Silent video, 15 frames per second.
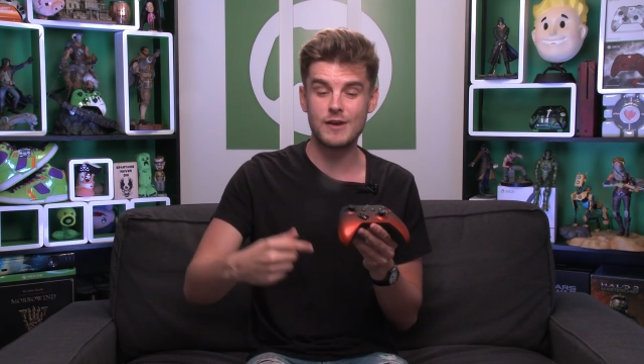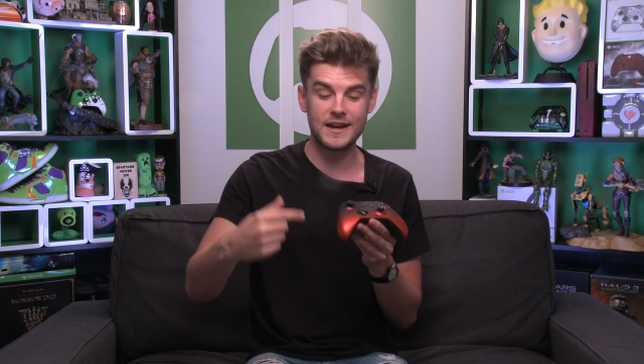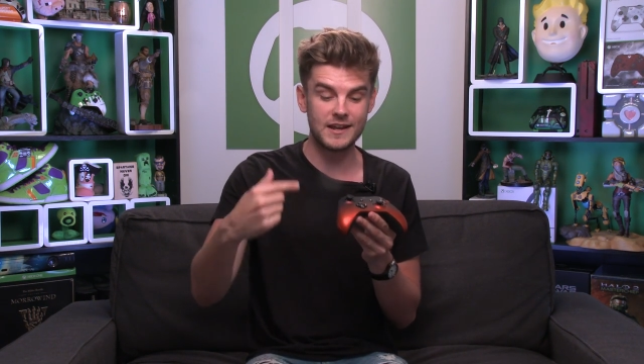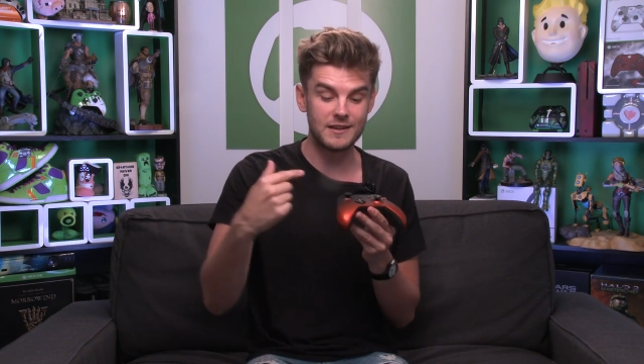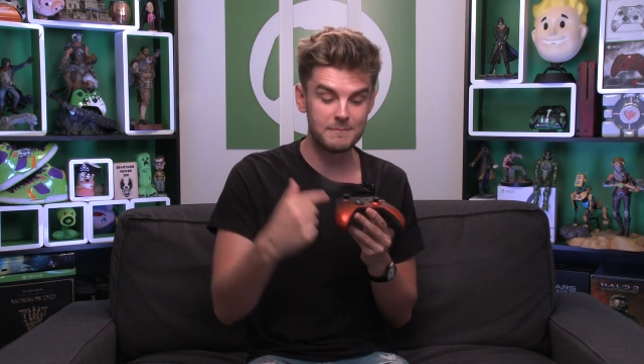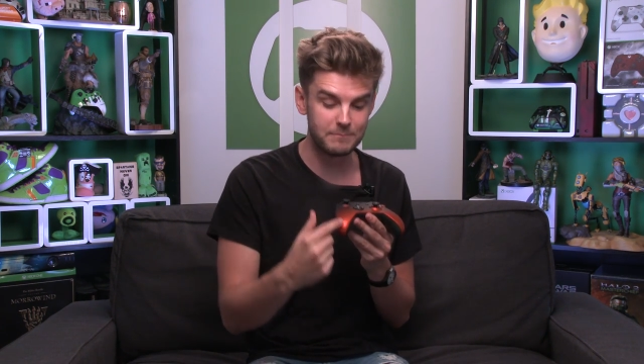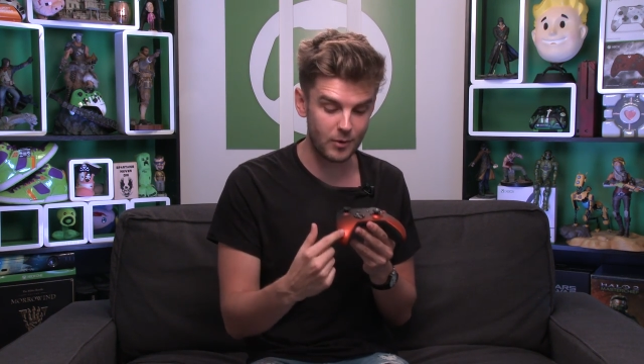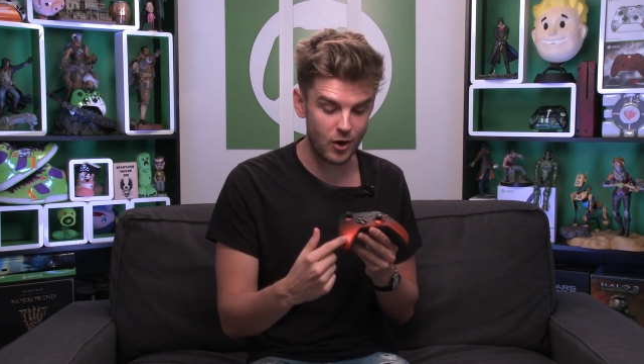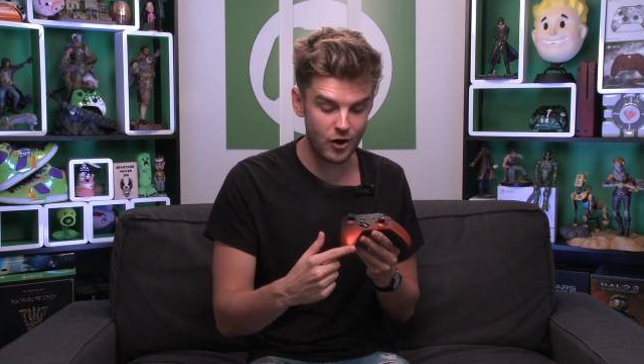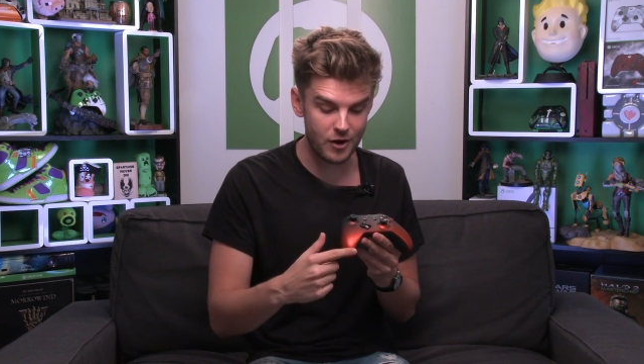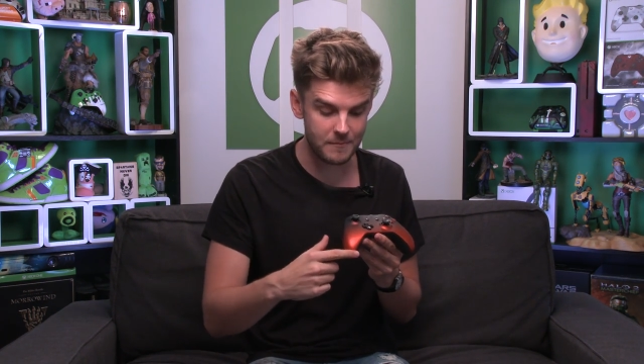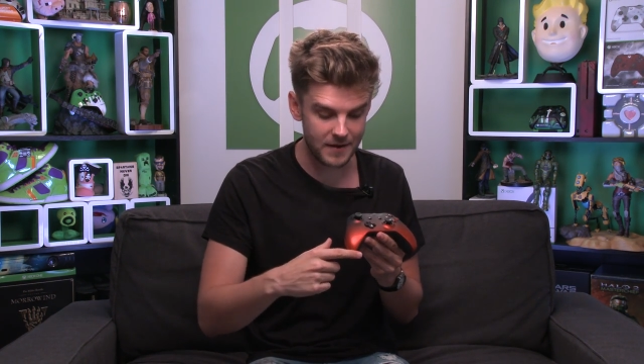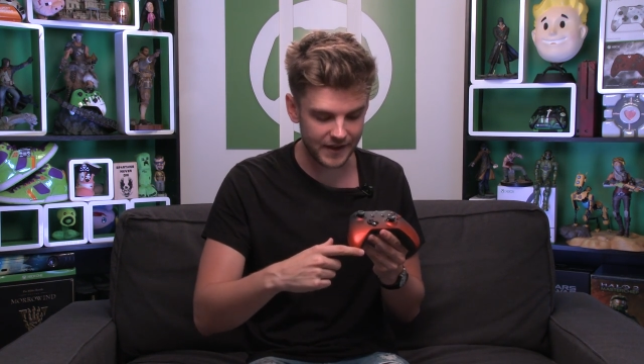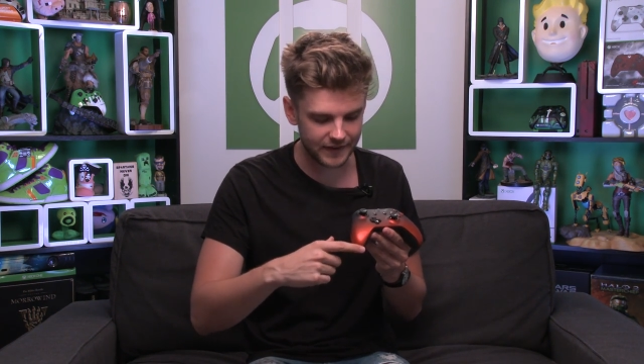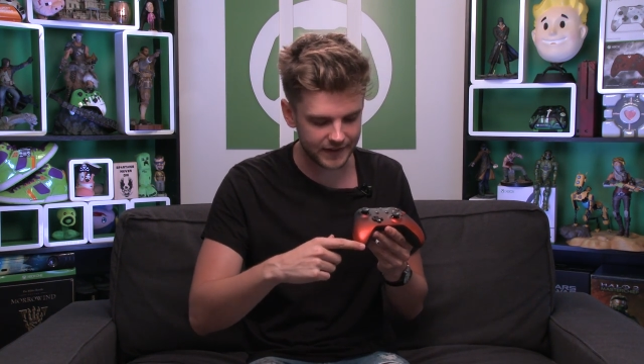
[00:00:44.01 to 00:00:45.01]
red at the
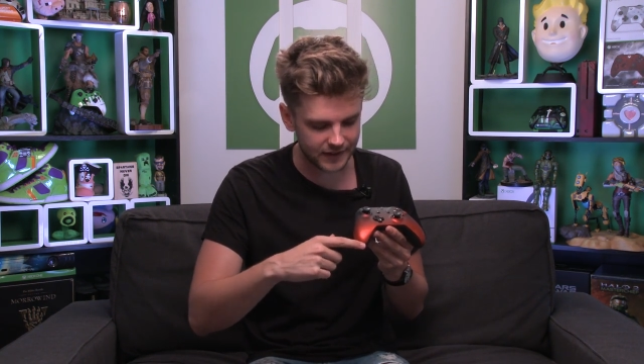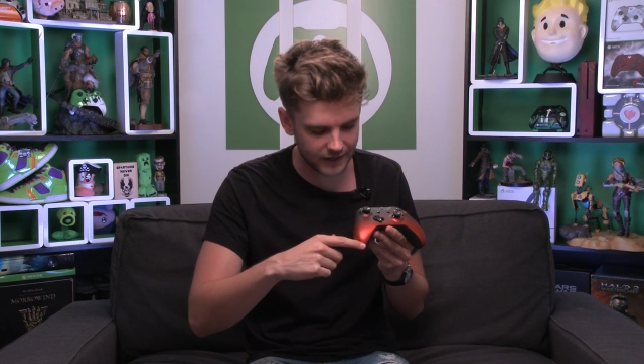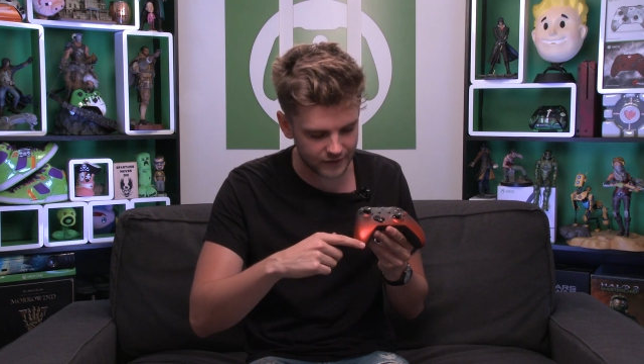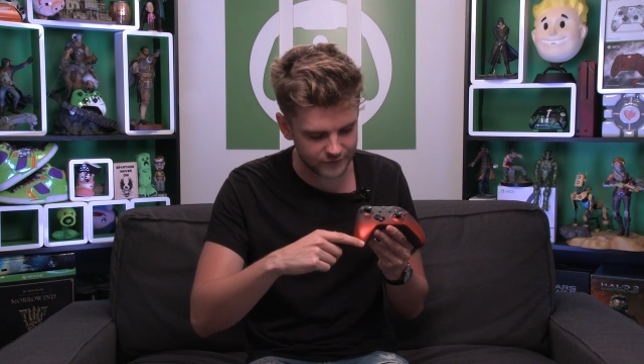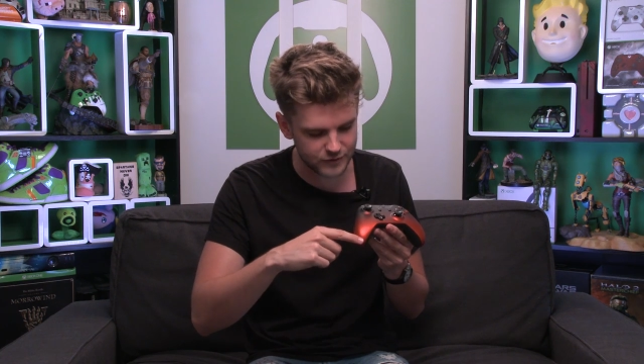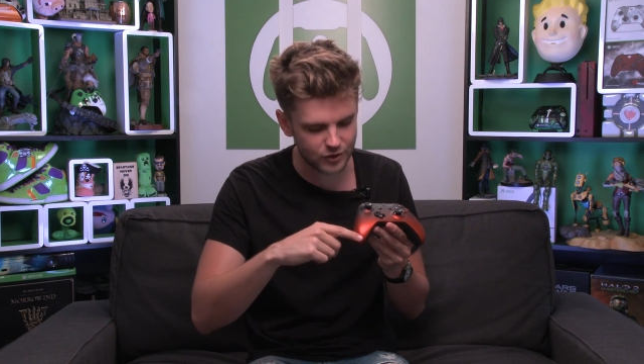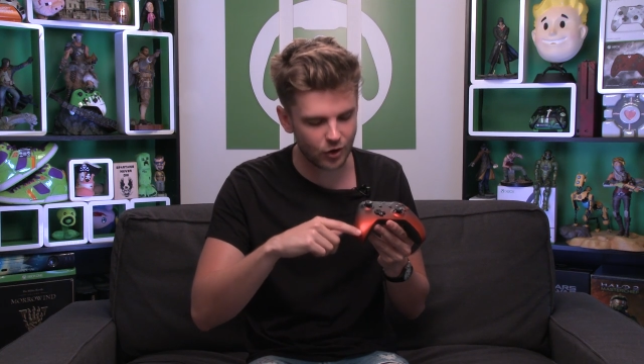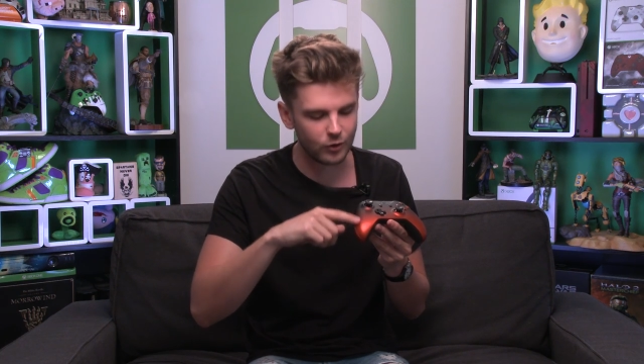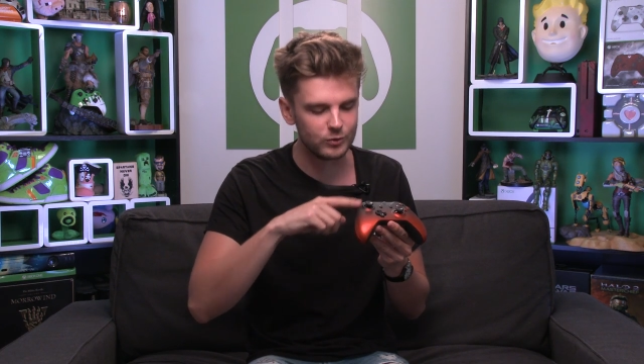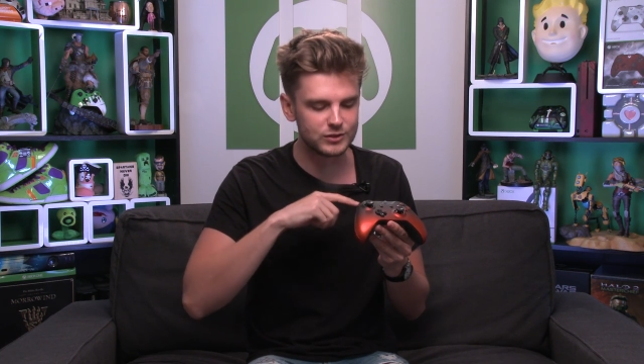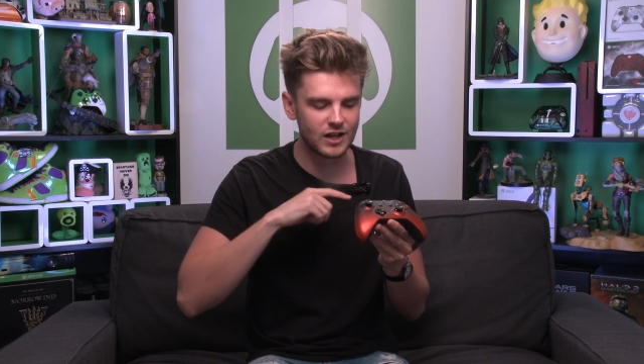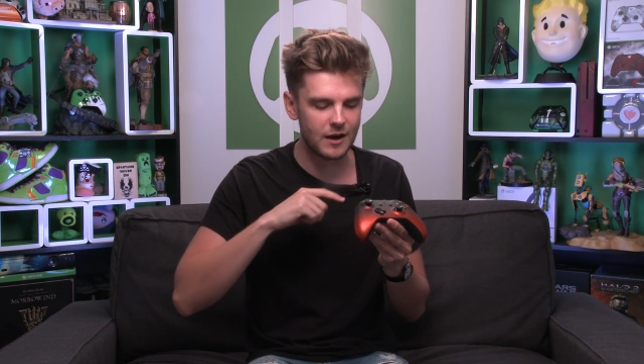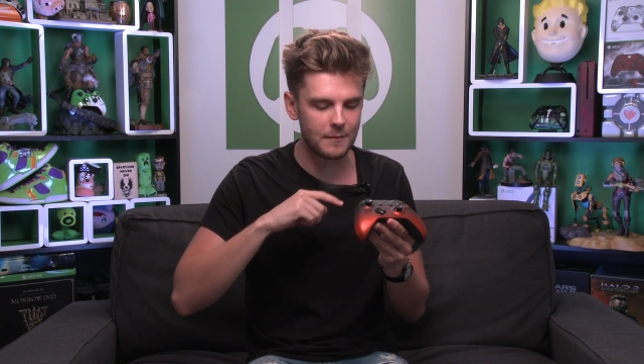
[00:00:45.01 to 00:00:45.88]
bottom and then kind of goes